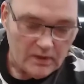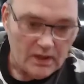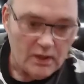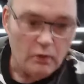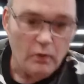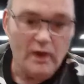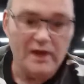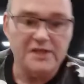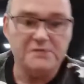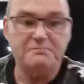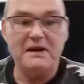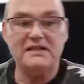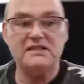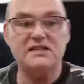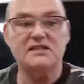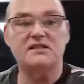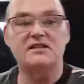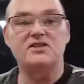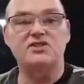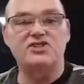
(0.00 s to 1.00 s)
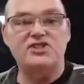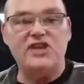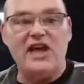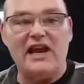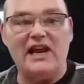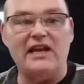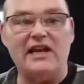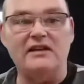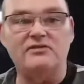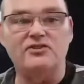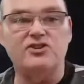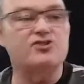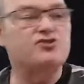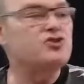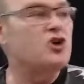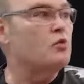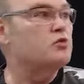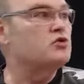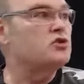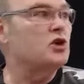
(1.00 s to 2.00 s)
Well, it's better than telly. There's
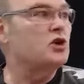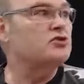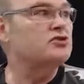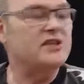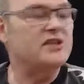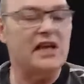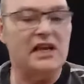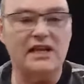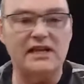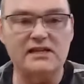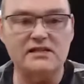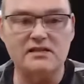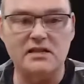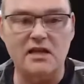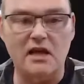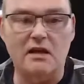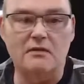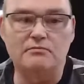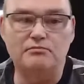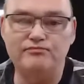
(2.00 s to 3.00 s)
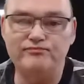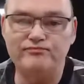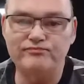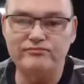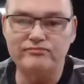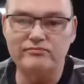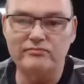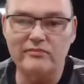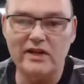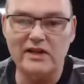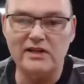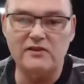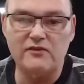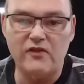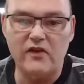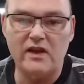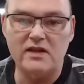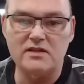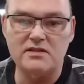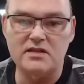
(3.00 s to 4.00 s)
no telly, is there? Let's
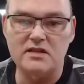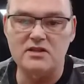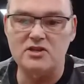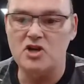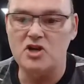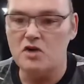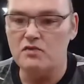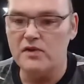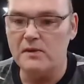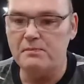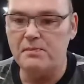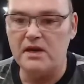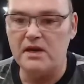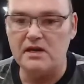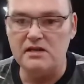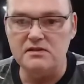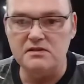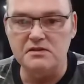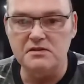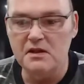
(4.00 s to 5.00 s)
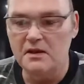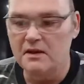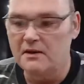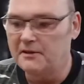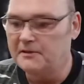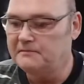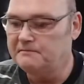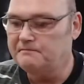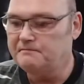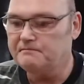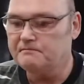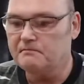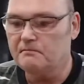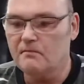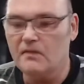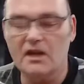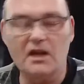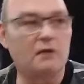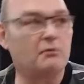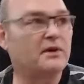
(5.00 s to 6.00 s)
face it, they're all repeats.
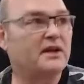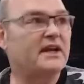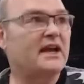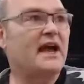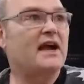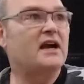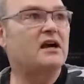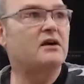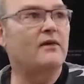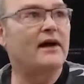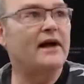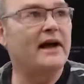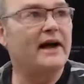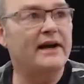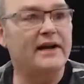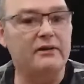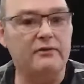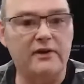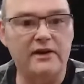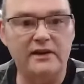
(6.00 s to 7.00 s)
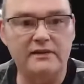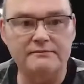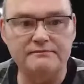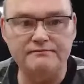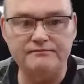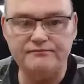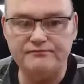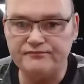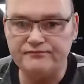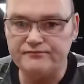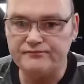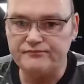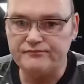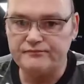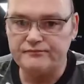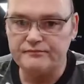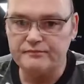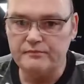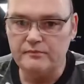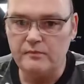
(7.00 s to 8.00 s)
and we can't go out anywhere.
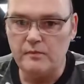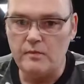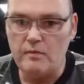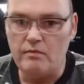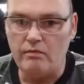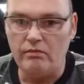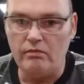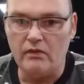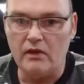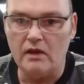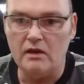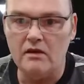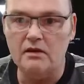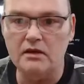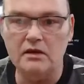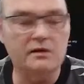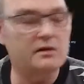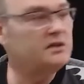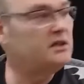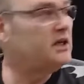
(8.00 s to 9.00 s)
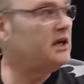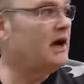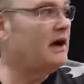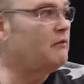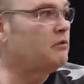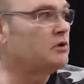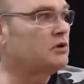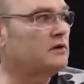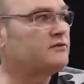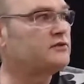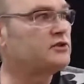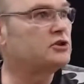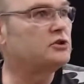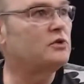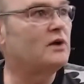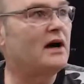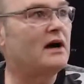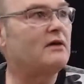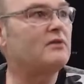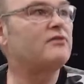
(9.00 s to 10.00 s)
Yeah, I would love to go
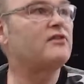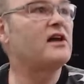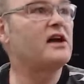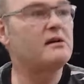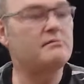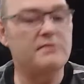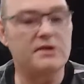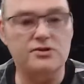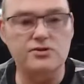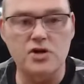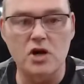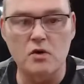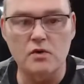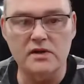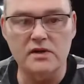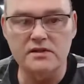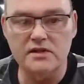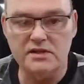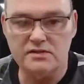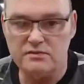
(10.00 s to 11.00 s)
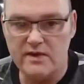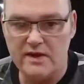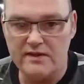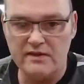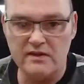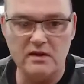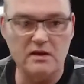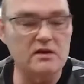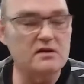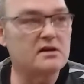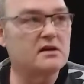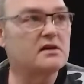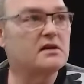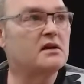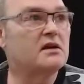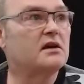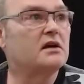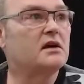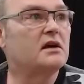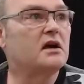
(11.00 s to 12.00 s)
out flying my drone in this weather,
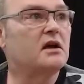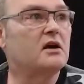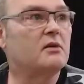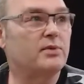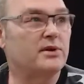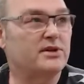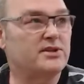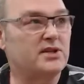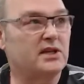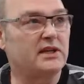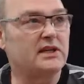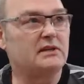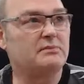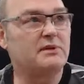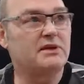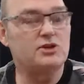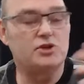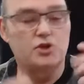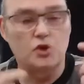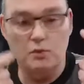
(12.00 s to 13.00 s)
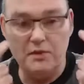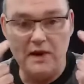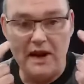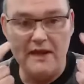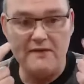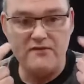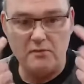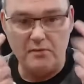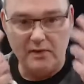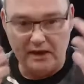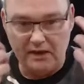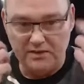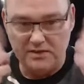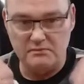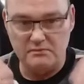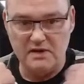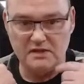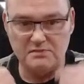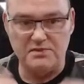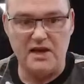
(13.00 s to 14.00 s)
but it's a little bit too bright for me because it
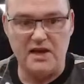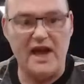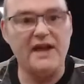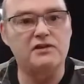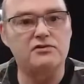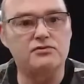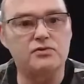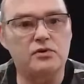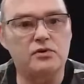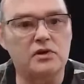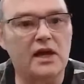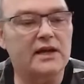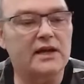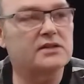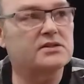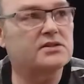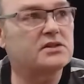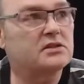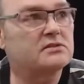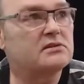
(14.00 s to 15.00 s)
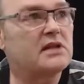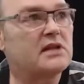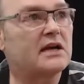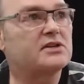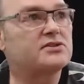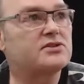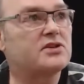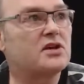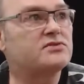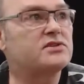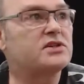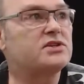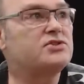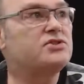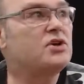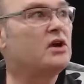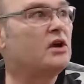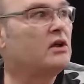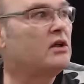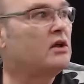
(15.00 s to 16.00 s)
makes my eyes run like a sausage.